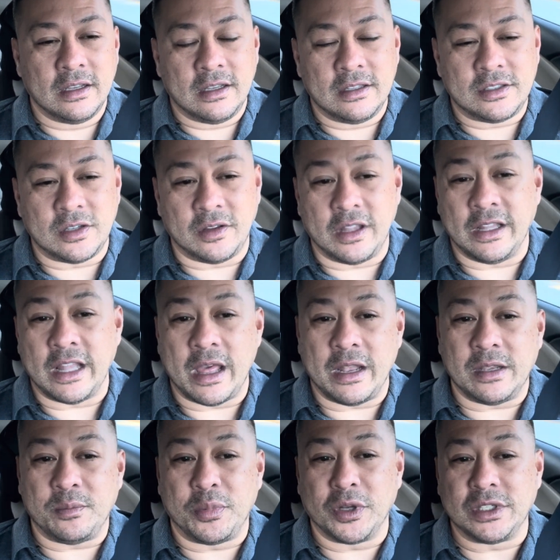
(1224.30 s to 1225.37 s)
So then
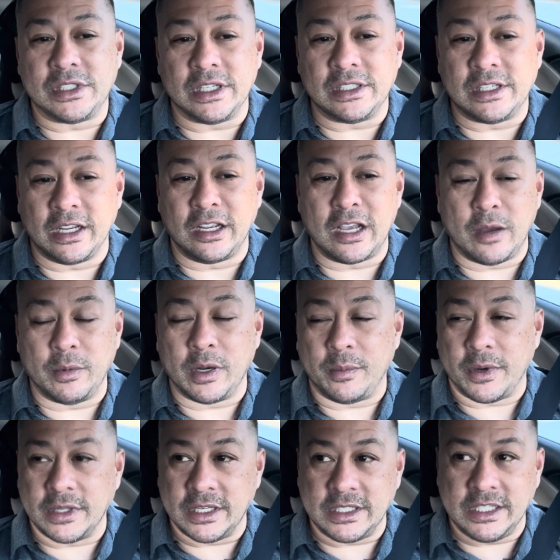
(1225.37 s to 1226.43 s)
it's incumbent
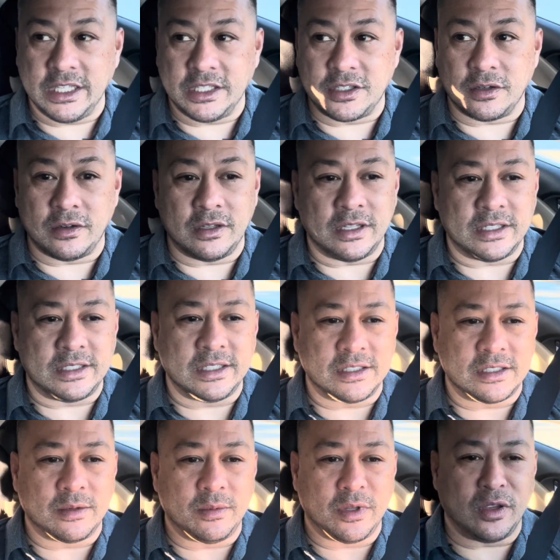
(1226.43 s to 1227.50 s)
upon the teacher and the
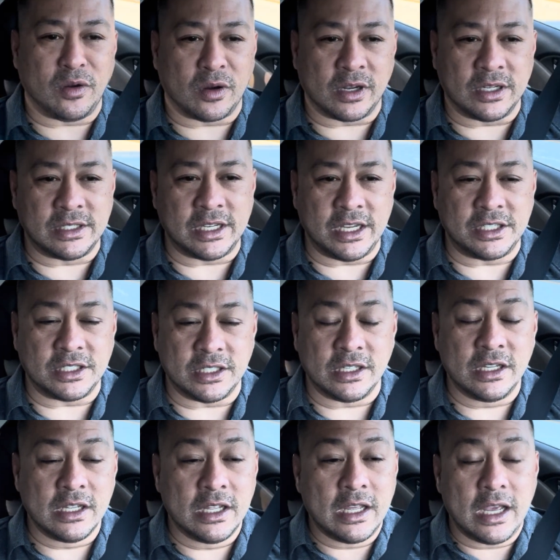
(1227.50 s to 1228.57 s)
system and the
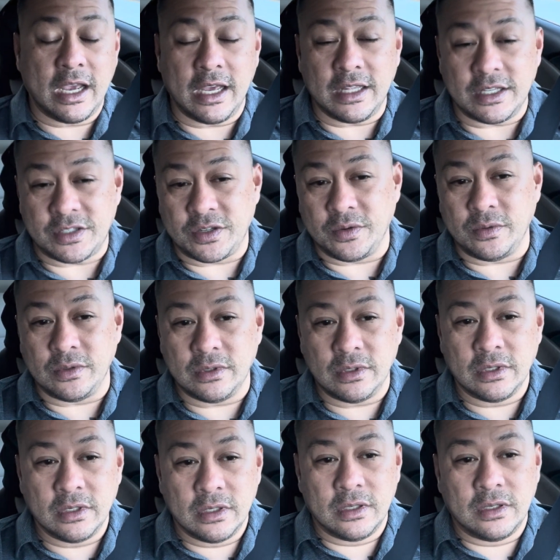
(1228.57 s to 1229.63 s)
organization and the student
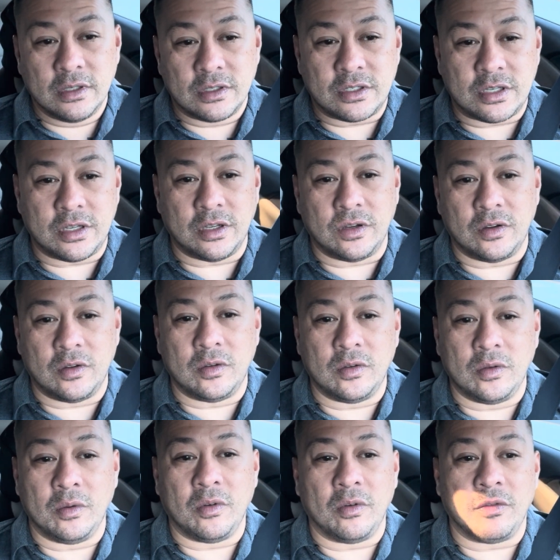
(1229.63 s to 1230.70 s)

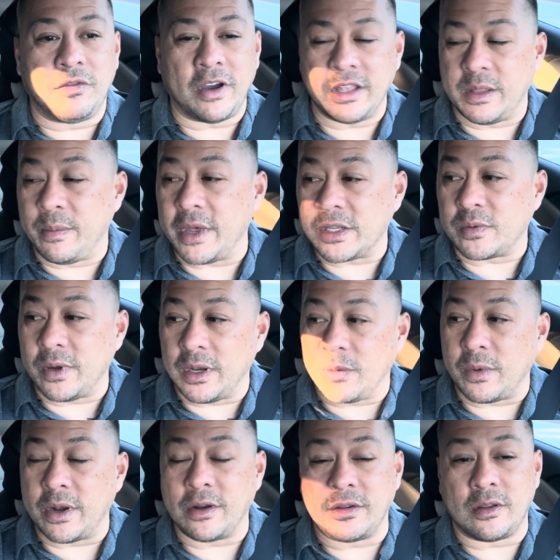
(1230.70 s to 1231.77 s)
to find the best way to
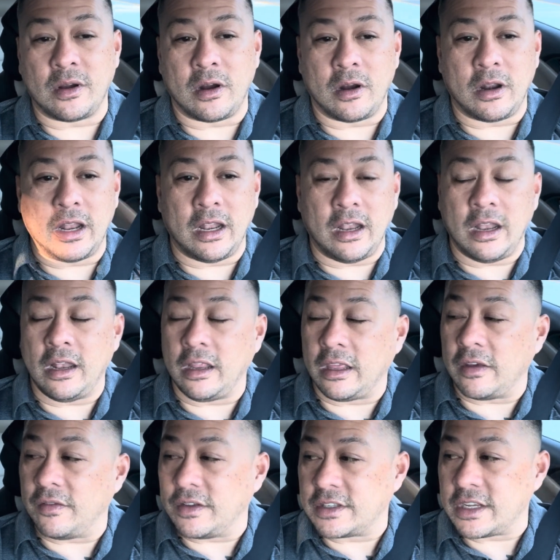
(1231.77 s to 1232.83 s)
render the art at any
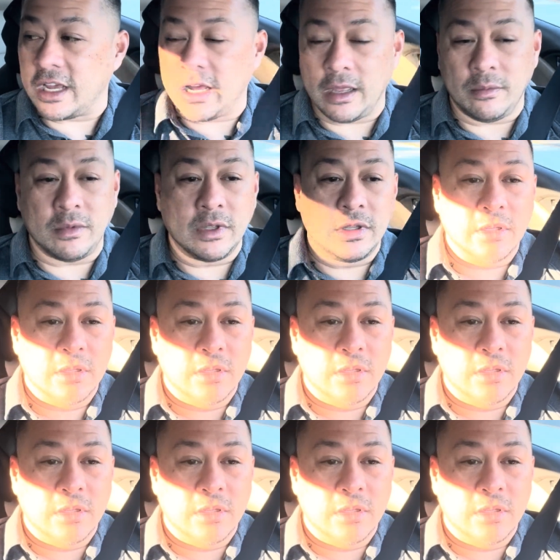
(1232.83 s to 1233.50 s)
given time